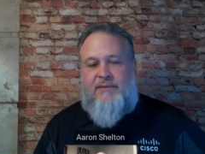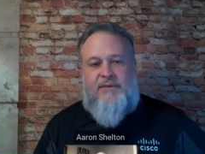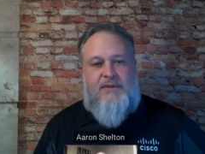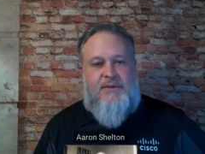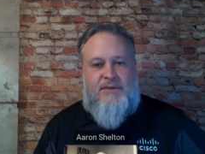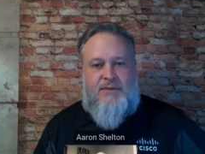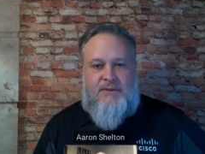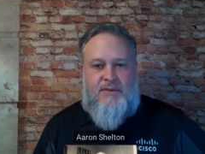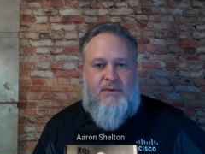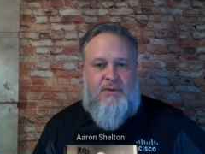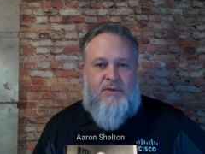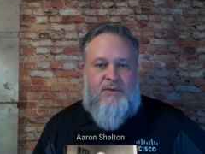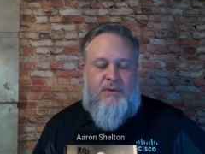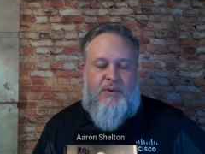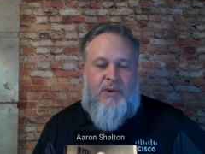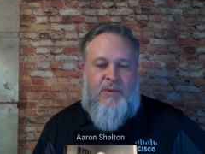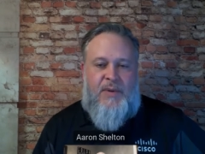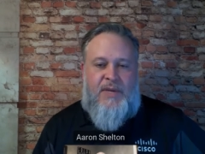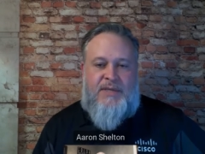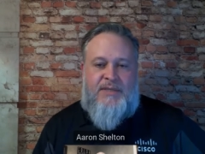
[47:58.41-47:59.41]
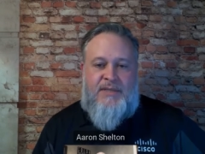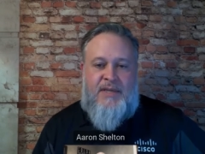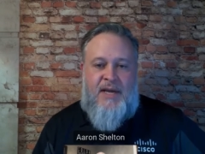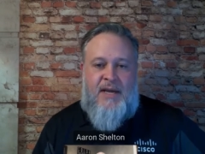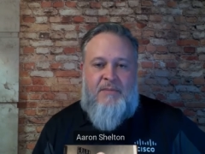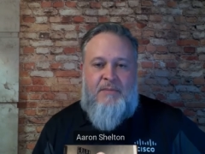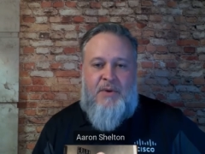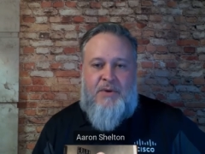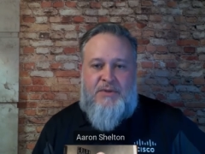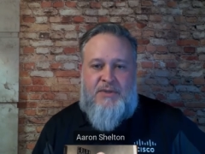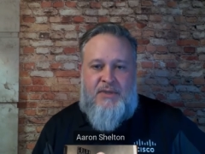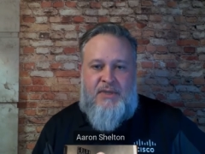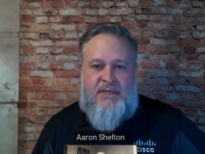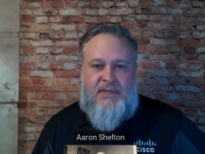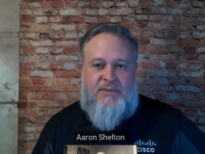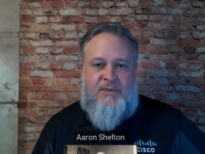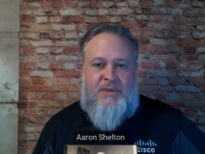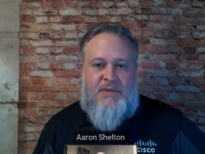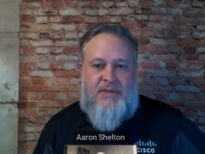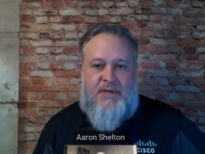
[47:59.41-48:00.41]
even just two to three weeks time,
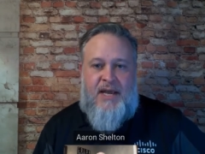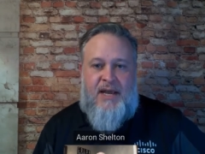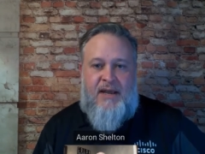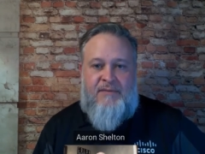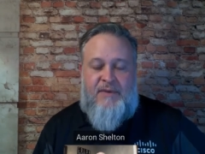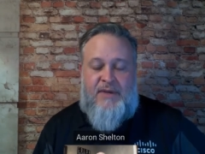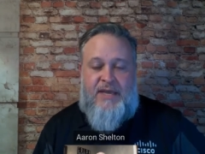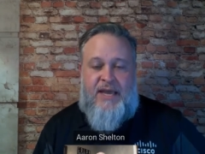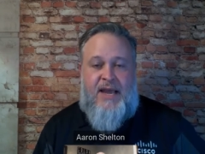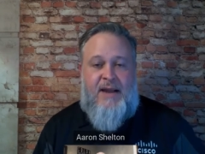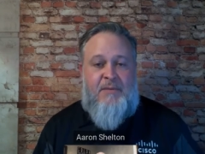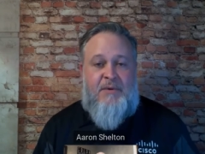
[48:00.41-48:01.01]
most of these we should have.